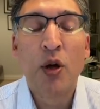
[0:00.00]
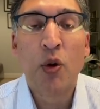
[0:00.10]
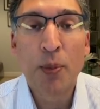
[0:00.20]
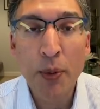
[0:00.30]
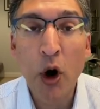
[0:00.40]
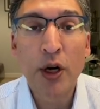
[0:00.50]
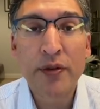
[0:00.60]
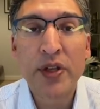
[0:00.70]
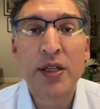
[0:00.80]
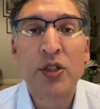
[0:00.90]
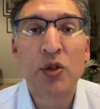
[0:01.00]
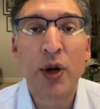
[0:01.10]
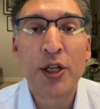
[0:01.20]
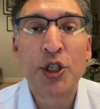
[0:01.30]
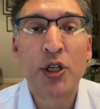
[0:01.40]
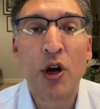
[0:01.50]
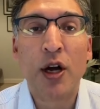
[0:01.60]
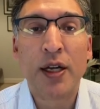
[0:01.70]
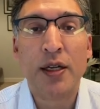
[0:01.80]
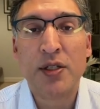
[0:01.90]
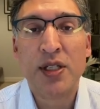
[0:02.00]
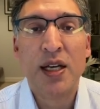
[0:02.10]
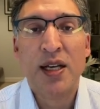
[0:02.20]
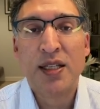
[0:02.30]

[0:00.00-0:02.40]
were part of the insurrection caucus,